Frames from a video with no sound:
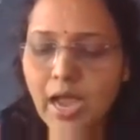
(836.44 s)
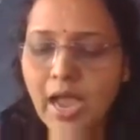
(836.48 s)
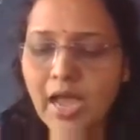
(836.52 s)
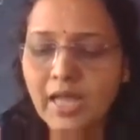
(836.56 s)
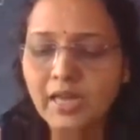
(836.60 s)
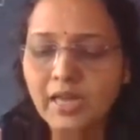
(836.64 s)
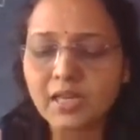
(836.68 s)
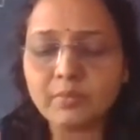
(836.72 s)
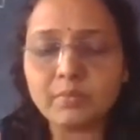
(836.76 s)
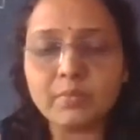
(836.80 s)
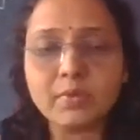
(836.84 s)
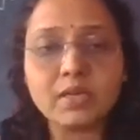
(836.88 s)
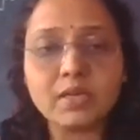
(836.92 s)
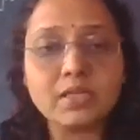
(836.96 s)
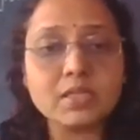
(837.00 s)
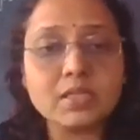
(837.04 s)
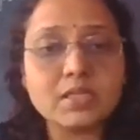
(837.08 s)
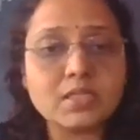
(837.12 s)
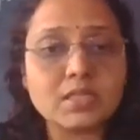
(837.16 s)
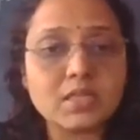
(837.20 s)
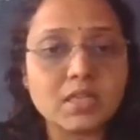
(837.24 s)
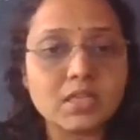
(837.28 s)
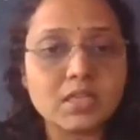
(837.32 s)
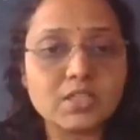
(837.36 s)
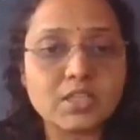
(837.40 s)

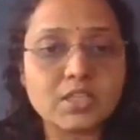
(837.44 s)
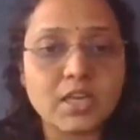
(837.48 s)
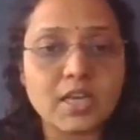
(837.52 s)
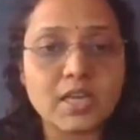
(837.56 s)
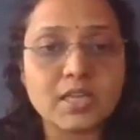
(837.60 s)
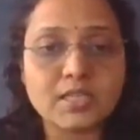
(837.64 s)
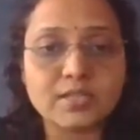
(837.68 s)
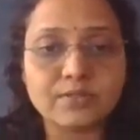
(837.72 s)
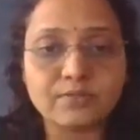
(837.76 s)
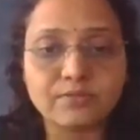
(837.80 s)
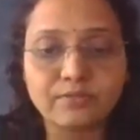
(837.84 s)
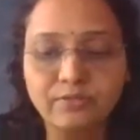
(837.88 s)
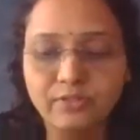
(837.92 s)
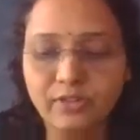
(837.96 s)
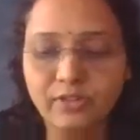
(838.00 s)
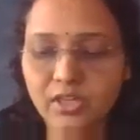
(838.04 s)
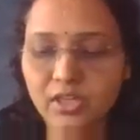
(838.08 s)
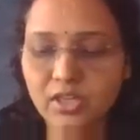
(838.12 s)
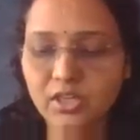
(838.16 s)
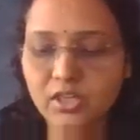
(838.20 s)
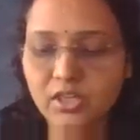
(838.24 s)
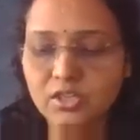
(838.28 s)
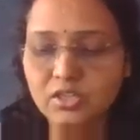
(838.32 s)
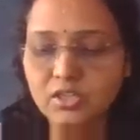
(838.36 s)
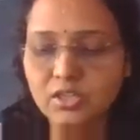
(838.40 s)
Animals such as
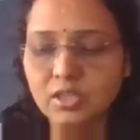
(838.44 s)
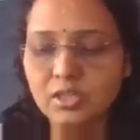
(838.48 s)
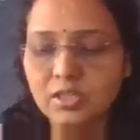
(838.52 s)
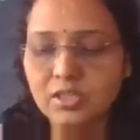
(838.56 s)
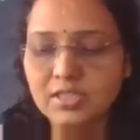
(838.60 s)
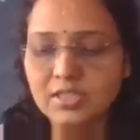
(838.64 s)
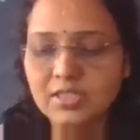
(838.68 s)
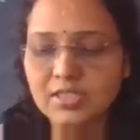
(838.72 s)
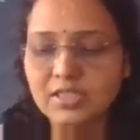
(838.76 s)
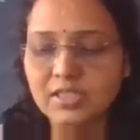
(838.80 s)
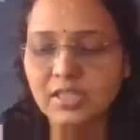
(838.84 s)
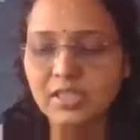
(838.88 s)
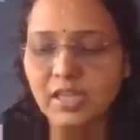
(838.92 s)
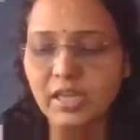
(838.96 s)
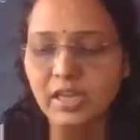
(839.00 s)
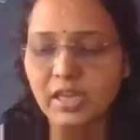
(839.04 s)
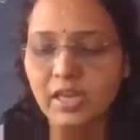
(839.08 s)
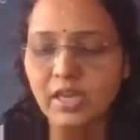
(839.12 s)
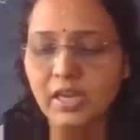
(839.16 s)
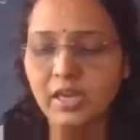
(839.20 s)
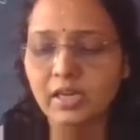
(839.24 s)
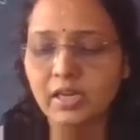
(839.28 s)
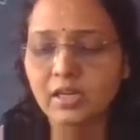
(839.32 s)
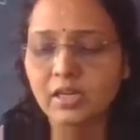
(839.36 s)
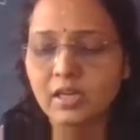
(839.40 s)
fish,
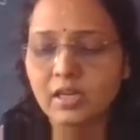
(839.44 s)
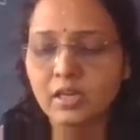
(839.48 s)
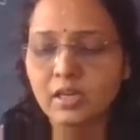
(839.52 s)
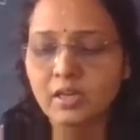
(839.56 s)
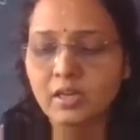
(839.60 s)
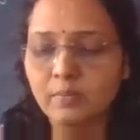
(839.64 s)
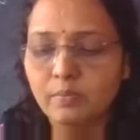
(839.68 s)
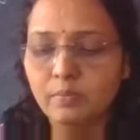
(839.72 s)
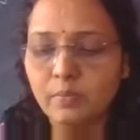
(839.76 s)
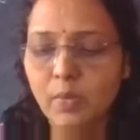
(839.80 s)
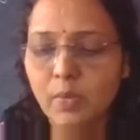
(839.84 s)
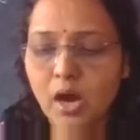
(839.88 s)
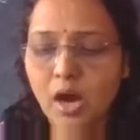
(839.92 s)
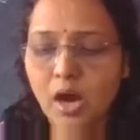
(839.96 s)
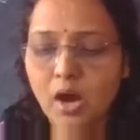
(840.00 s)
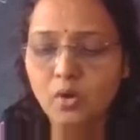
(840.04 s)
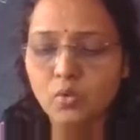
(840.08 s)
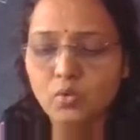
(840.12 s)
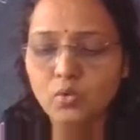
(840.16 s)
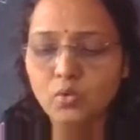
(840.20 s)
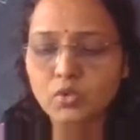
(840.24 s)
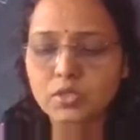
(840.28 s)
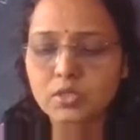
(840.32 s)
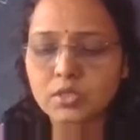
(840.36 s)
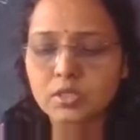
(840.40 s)
snake,
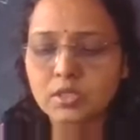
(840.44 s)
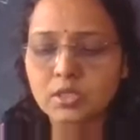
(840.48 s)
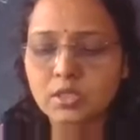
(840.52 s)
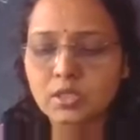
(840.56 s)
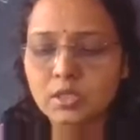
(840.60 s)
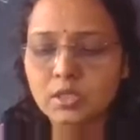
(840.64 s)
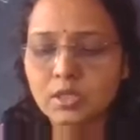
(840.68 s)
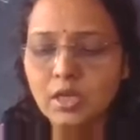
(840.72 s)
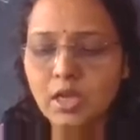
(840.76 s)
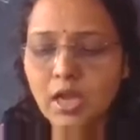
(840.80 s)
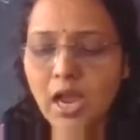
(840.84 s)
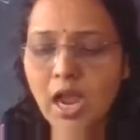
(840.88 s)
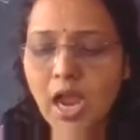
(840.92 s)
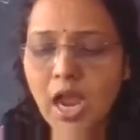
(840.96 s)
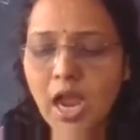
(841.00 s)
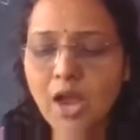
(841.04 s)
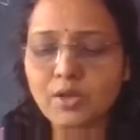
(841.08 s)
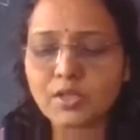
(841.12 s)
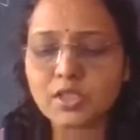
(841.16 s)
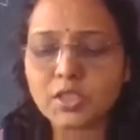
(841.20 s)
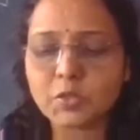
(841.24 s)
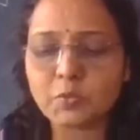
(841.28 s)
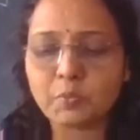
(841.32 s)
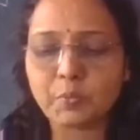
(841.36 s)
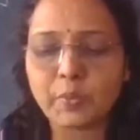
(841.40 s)
mouse
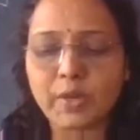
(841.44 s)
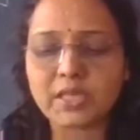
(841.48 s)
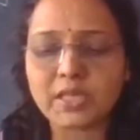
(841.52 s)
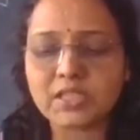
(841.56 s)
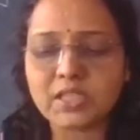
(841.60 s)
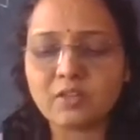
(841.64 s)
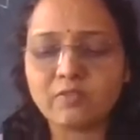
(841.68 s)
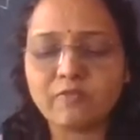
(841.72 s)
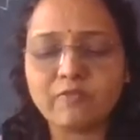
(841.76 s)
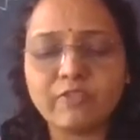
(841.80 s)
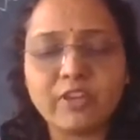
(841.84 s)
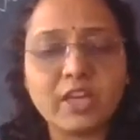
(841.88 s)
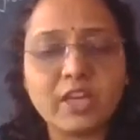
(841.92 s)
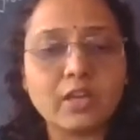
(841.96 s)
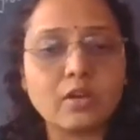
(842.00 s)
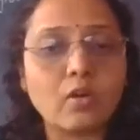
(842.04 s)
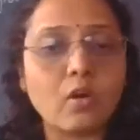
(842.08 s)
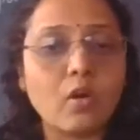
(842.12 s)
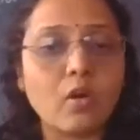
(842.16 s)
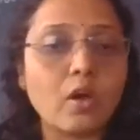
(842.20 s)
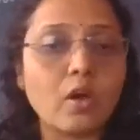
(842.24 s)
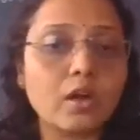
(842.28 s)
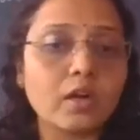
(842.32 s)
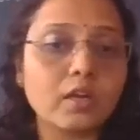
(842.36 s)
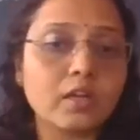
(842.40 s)
have
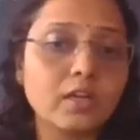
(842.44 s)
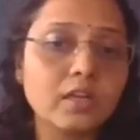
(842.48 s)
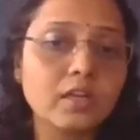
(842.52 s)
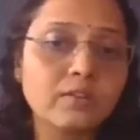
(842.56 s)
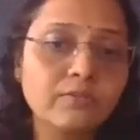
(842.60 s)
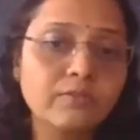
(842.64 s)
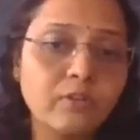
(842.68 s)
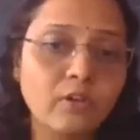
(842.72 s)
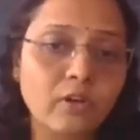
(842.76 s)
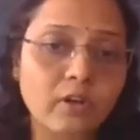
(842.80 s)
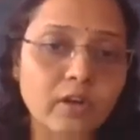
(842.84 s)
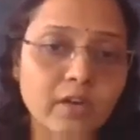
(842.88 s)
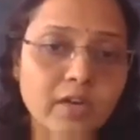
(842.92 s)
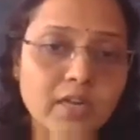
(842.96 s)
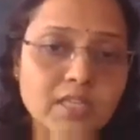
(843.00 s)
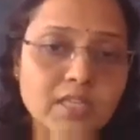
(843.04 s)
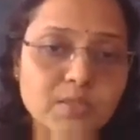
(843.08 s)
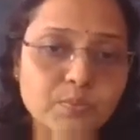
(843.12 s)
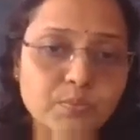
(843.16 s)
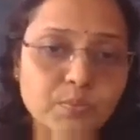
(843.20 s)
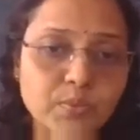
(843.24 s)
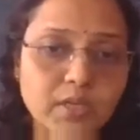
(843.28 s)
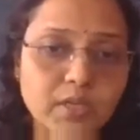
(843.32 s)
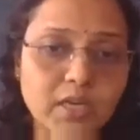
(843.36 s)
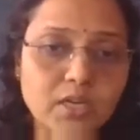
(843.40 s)
specific organ for
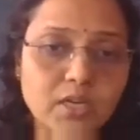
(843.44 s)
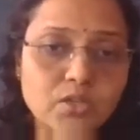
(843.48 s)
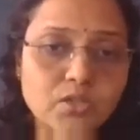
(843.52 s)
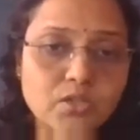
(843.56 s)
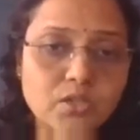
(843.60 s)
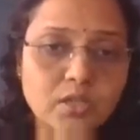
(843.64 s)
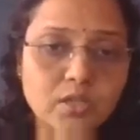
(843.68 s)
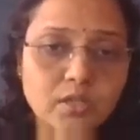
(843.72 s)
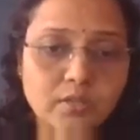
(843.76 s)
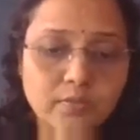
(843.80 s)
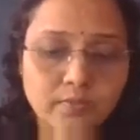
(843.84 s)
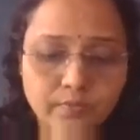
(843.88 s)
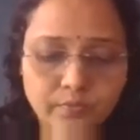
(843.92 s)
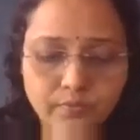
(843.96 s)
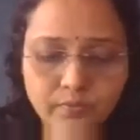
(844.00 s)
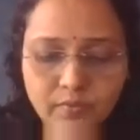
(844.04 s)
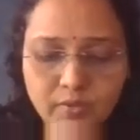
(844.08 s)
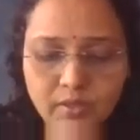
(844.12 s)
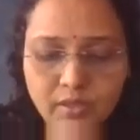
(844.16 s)
respiration.